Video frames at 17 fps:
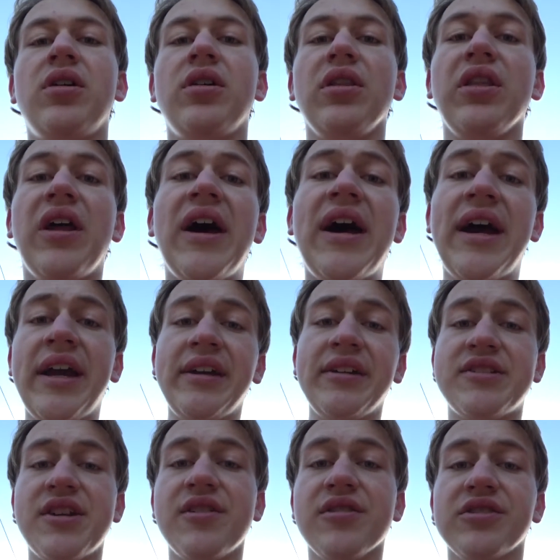
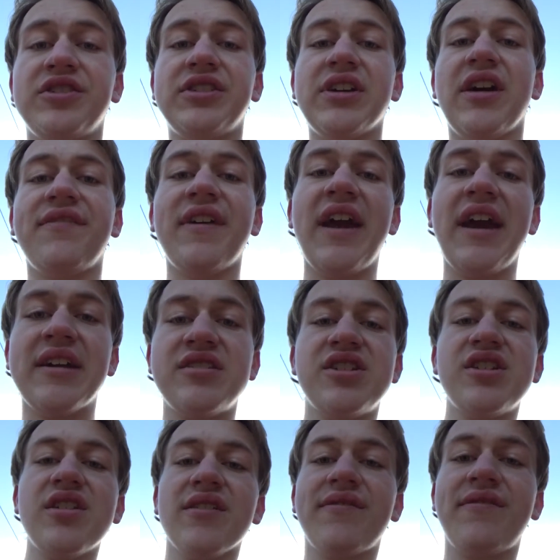lying to yourself and
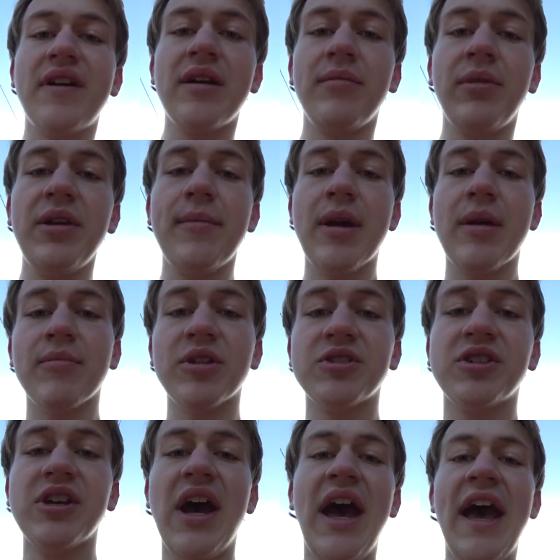to your family
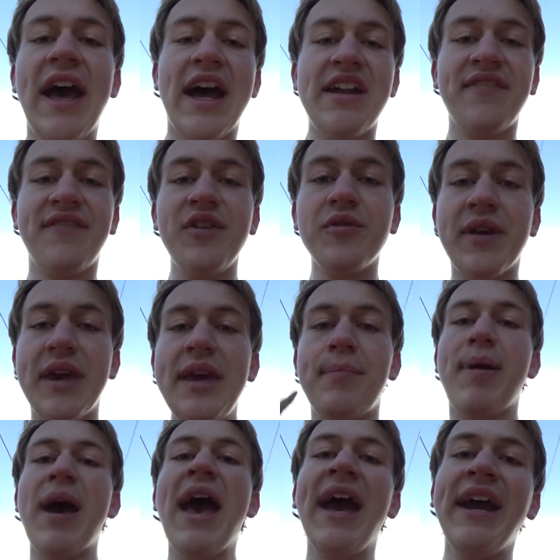members, and if you
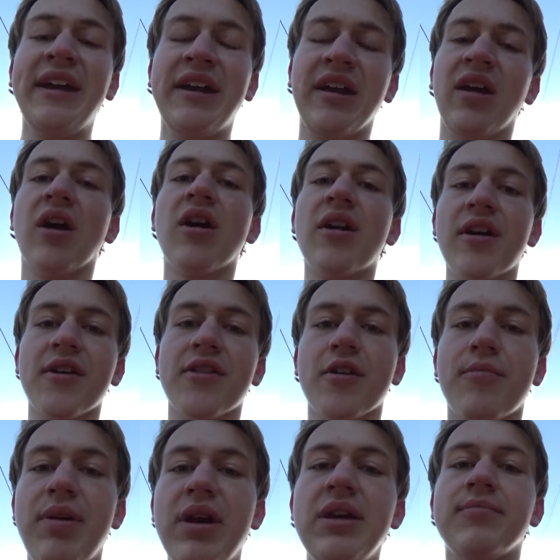keep hating on
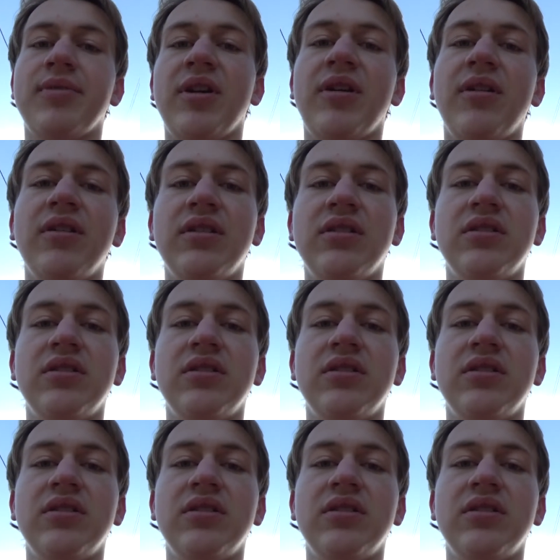other people.